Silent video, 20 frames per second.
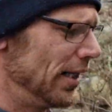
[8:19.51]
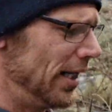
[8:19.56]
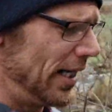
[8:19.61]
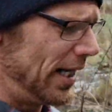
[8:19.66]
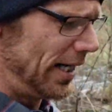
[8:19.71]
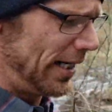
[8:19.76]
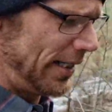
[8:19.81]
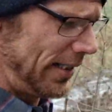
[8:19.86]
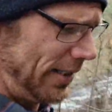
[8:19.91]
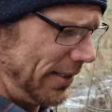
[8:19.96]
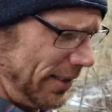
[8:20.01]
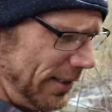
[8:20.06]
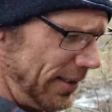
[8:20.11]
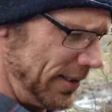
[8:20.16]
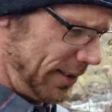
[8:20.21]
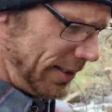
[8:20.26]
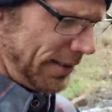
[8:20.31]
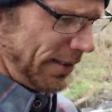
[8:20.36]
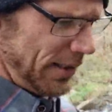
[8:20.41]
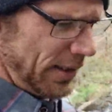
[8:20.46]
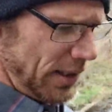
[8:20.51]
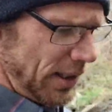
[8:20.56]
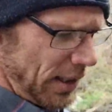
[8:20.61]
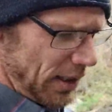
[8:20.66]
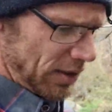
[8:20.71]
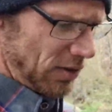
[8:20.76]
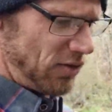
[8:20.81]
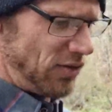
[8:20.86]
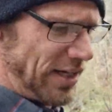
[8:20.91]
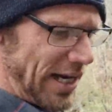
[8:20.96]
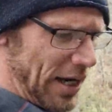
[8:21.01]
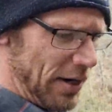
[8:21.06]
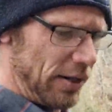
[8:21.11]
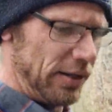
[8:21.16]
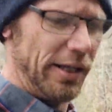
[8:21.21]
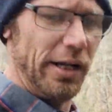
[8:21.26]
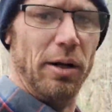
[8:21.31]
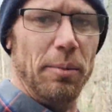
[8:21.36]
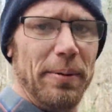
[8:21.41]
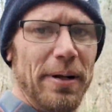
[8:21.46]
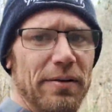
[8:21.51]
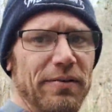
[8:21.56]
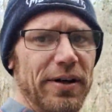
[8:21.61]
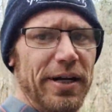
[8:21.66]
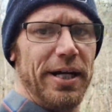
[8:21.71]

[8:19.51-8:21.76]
lot. It's down a little bit of a